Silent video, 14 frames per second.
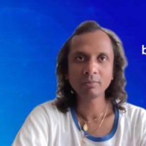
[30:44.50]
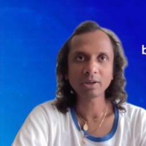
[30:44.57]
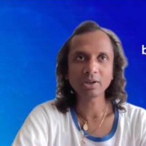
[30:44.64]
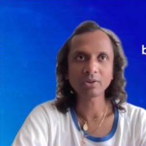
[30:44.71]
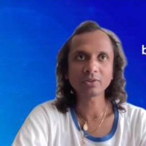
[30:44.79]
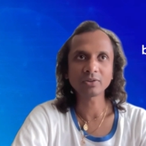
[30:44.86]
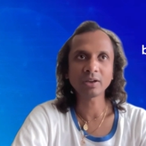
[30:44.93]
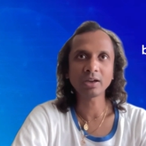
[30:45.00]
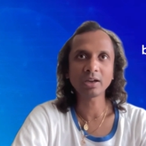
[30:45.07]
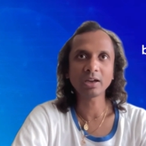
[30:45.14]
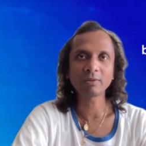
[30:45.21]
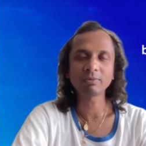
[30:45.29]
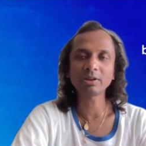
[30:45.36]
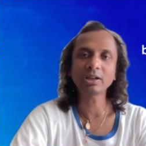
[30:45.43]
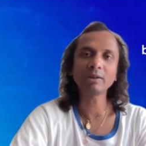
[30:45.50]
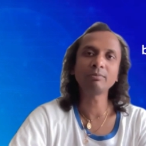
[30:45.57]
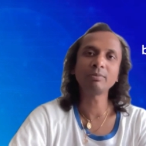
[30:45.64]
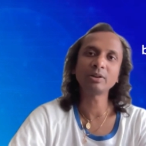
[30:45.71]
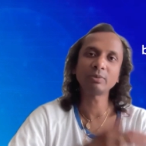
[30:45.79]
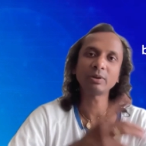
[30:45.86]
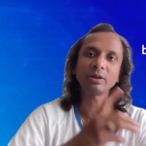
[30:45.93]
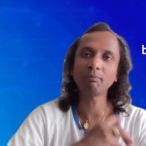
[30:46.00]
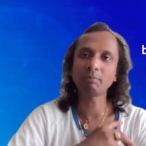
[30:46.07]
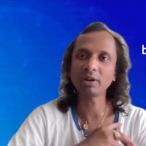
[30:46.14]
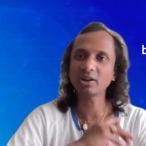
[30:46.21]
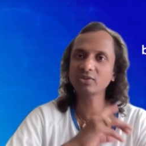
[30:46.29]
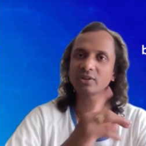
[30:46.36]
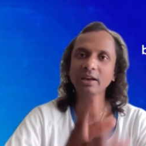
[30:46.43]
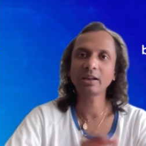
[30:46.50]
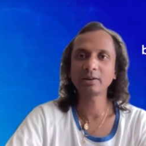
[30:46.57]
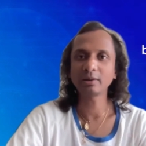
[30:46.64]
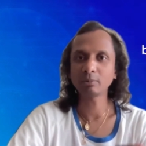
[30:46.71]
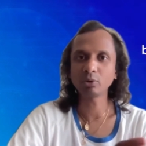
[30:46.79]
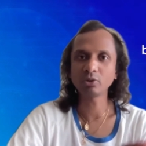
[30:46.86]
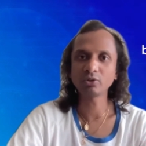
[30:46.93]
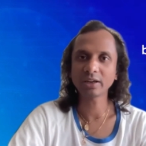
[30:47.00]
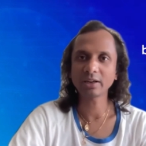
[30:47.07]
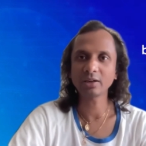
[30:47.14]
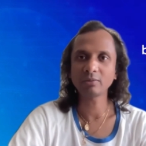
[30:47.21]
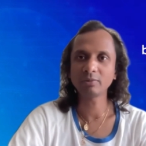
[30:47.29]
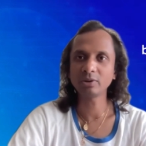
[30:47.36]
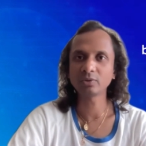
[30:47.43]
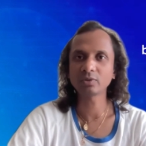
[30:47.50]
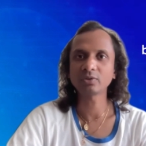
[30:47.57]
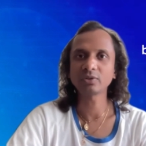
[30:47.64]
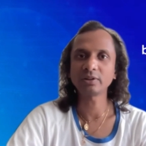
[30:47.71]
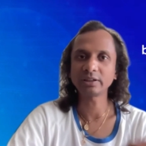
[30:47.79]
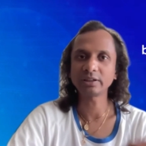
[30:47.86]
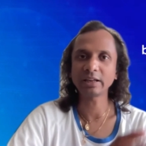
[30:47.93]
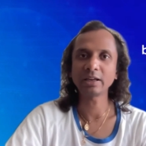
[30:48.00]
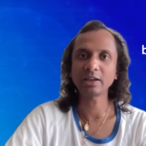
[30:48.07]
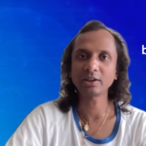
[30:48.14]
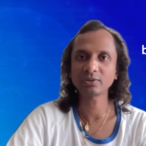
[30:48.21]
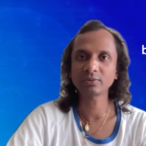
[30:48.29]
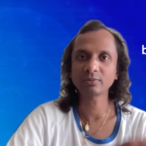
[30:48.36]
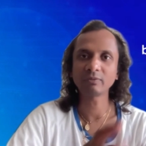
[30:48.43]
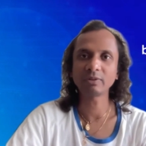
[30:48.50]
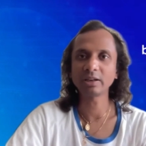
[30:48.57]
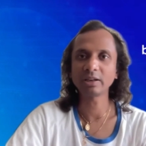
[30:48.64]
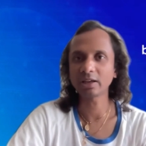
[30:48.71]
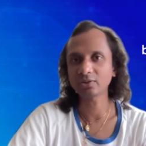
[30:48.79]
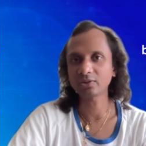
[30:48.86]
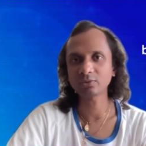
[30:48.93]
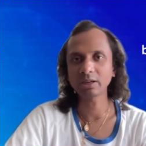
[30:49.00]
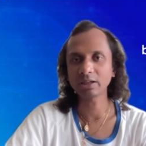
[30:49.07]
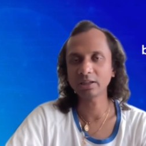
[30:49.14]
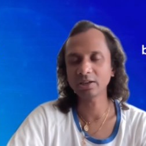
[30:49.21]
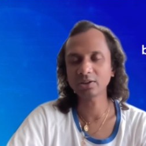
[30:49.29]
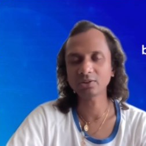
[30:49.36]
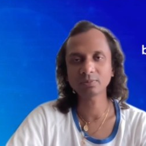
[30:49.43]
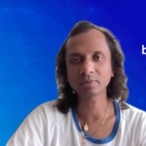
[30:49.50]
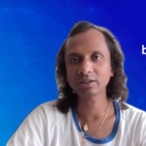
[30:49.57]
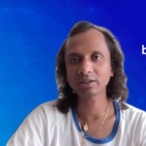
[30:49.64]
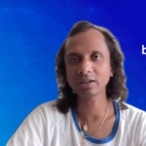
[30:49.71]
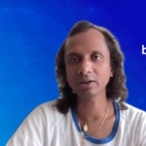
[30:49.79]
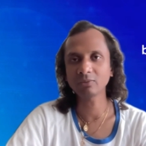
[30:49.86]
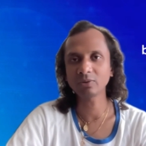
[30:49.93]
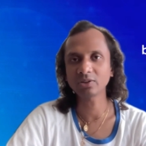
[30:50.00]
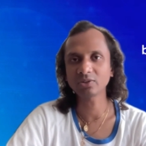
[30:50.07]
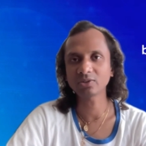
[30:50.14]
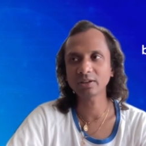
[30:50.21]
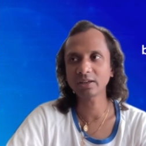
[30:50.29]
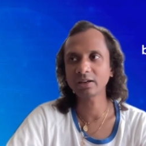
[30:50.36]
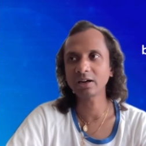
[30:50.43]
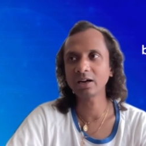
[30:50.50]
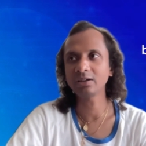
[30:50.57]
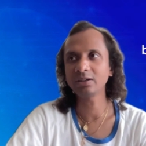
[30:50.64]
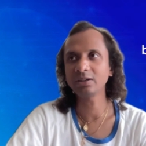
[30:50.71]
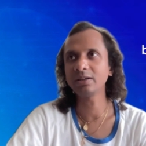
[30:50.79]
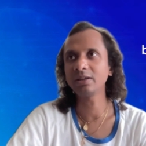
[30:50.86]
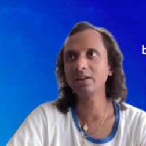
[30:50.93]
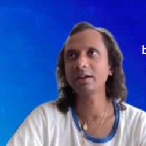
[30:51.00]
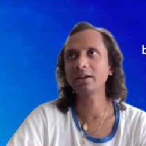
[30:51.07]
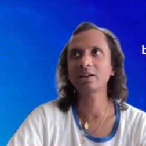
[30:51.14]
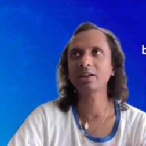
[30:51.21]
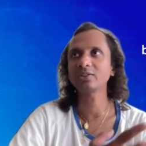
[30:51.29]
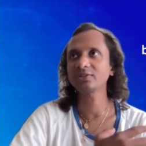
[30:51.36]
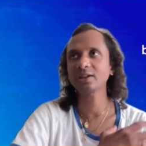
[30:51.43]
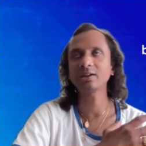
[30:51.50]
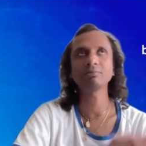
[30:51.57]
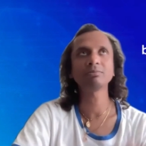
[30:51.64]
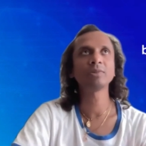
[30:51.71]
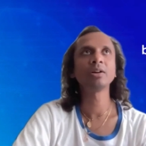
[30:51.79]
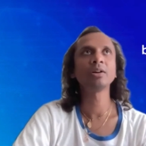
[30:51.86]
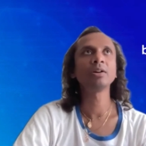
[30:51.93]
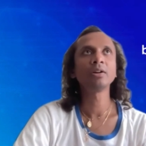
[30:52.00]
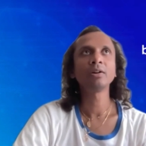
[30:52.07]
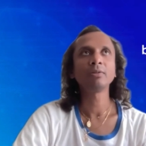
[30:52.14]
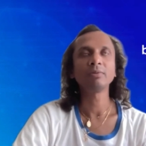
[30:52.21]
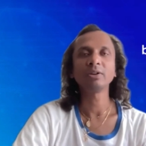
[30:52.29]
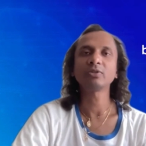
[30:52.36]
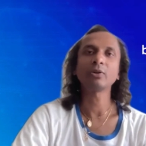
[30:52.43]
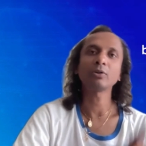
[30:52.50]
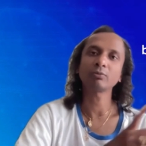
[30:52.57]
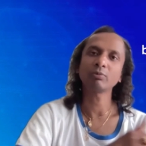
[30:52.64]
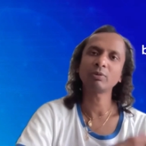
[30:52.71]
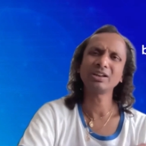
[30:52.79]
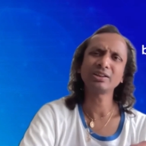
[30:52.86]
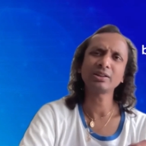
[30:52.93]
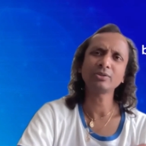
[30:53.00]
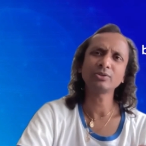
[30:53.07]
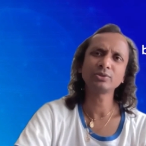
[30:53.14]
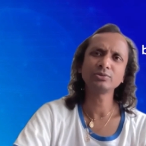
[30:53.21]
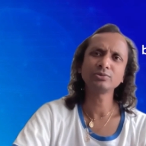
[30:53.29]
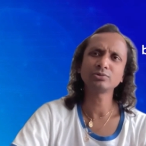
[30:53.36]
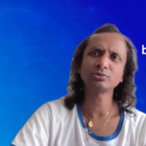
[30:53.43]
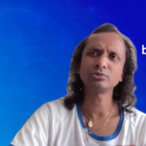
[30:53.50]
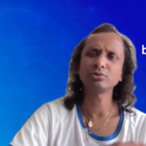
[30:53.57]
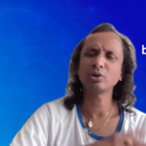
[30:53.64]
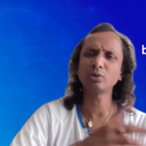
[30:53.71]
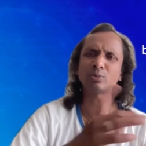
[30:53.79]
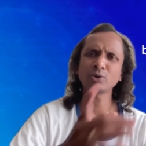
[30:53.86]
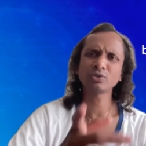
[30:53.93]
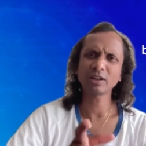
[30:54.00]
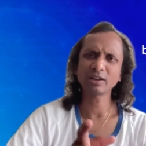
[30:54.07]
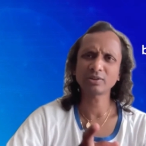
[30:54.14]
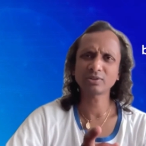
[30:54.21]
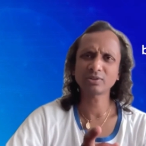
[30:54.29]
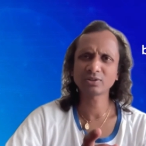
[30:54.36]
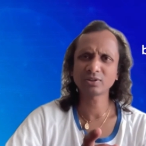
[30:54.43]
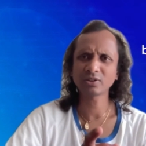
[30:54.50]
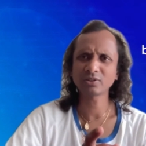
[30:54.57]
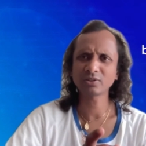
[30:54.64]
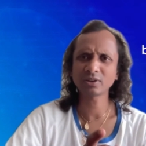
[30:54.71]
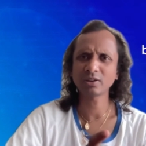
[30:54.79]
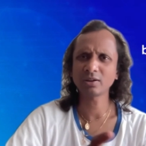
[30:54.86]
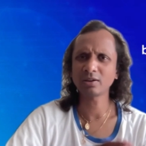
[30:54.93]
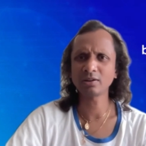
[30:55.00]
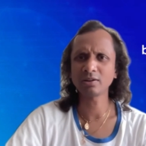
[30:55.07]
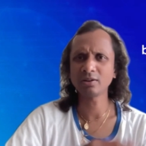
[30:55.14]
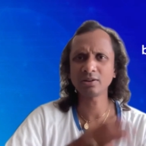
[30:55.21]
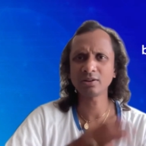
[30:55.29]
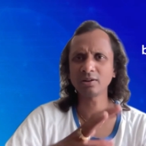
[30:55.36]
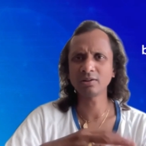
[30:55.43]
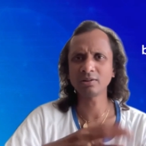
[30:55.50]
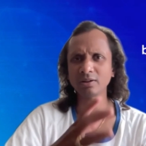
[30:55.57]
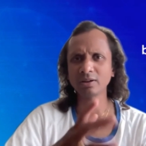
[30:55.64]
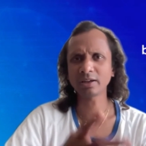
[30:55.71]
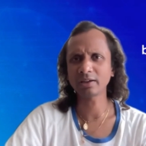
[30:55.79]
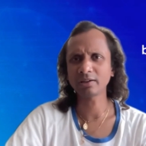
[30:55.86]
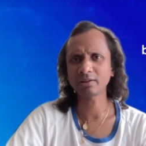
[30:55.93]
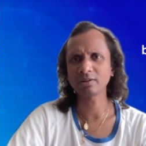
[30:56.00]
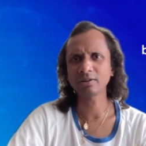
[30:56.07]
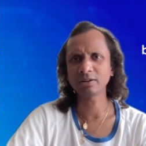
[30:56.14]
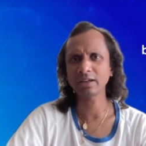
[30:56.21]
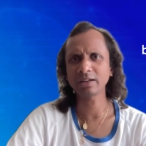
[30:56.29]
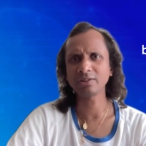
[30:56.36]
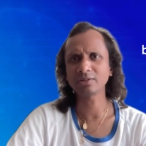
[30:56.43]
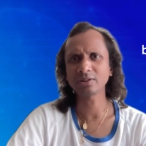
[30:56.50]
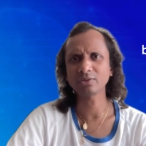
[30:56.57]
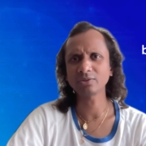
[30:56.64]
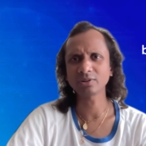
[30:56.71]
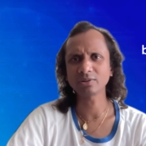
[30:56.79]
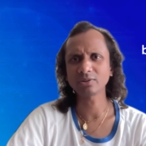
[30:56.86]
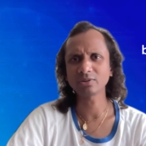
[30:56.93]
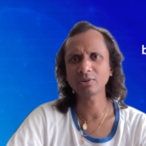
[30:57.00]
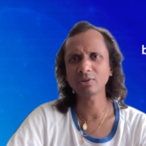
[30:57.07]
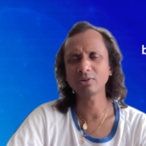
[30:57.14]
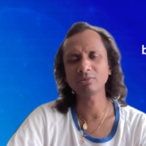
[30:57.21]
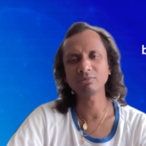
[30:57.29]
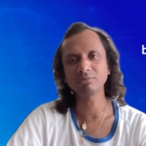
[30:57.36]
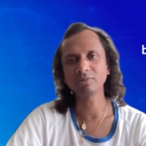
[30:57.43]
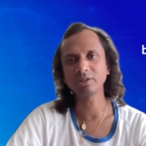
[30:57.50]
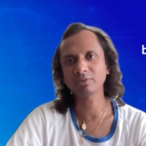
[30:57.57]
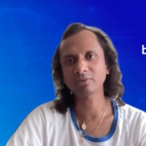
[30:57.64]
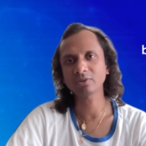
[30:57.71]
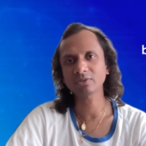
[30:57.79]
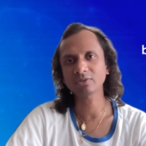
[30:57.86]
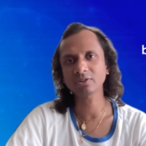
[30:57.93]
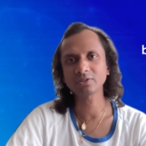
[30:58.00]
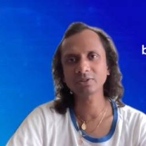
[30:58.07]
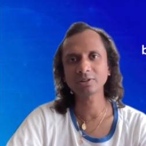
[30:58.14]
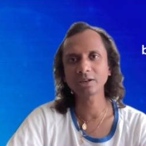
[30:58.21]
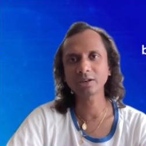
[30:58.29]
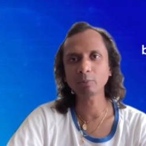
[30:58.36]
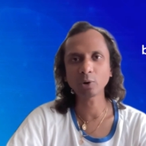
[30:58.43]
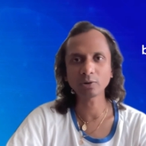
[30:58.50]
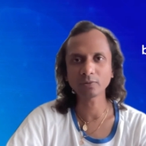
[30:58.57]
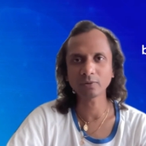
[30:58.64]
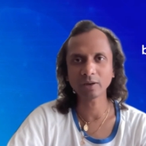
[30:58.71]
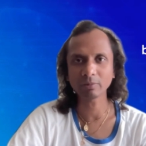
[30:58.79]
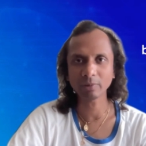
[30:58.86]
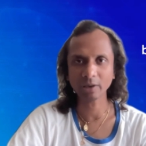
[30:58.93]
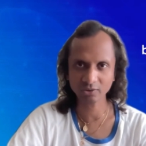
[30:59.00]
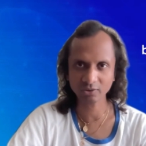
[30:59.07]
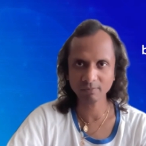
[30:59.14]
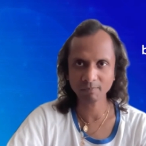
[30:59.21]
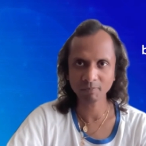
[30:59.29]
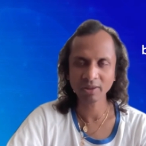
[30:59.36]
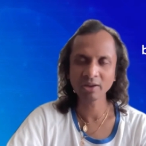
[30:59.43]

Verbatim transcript: because eh, every time between a bear cycle and a bull cycle, we used to see 10x, 15x, 20x, but now we are seeing hardly like last time we saw 20,000 to almost like 60, uh, like uh, 9,000. So it was just a 3.5x.